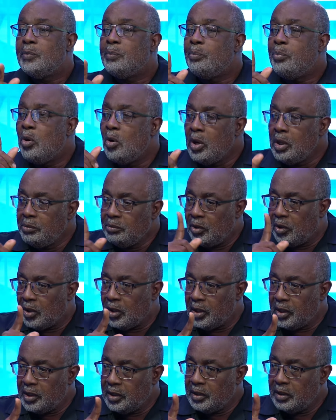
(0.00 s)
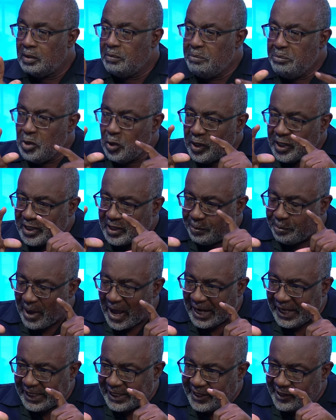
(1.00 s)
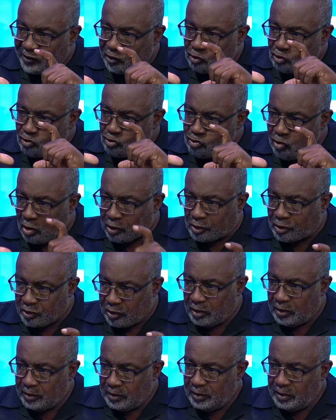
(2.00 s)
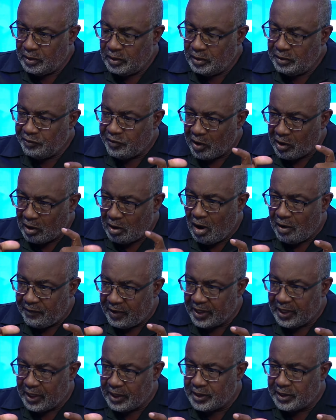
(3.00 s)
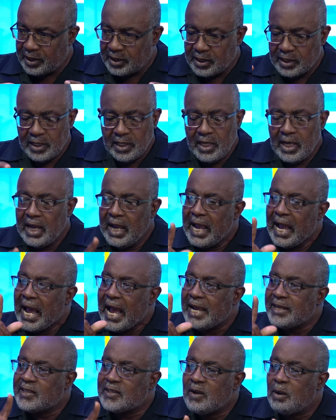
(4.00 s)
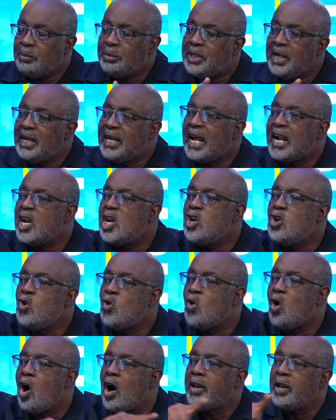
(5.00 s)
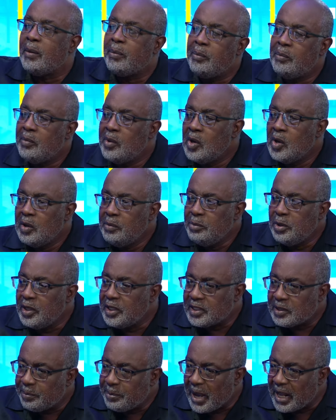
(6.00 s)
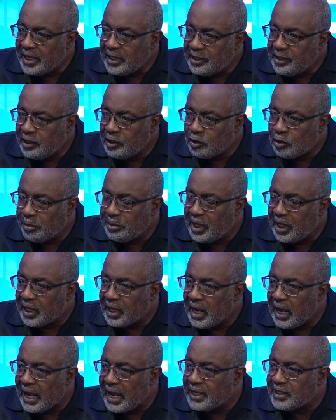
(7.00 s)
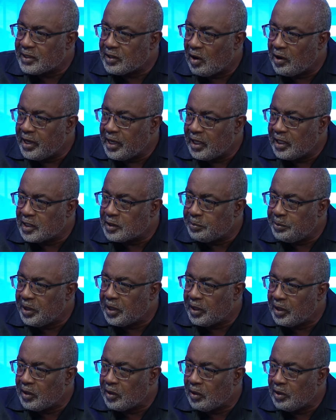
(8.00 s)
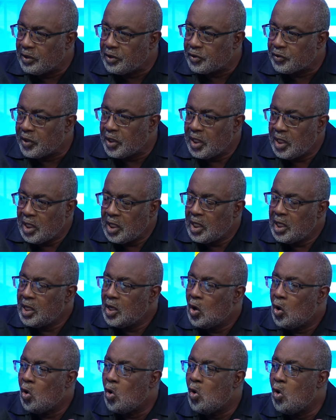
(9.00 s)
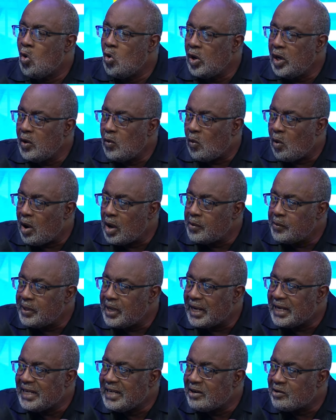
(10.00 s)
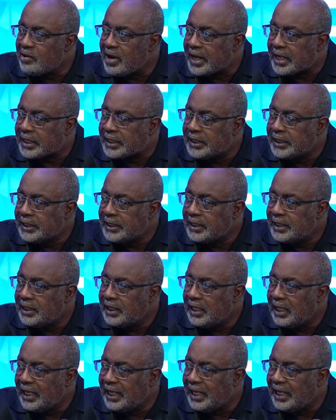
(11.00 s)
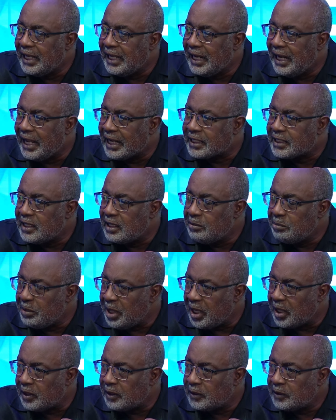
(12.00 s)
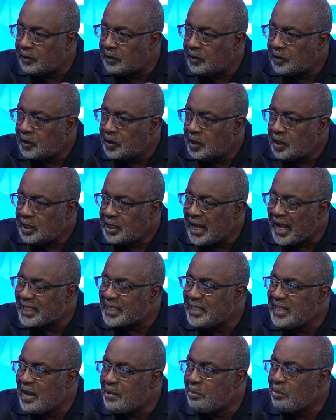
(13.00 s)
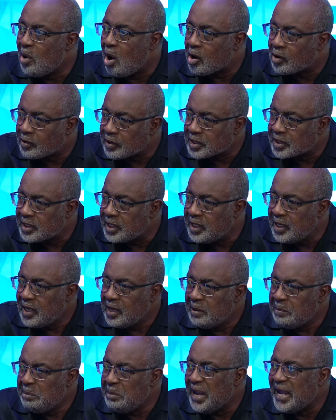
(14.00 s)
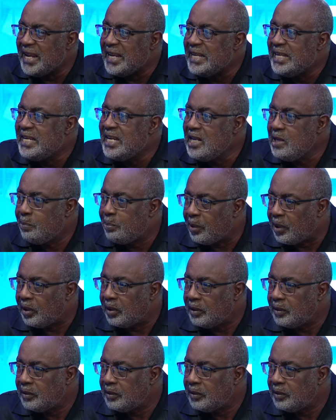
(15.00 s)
Portmore municipality structure for governance has something that no other municipality in Jamaica has, or English-speaking country. Only one with a directly elected mayor. That's democracy made deeper.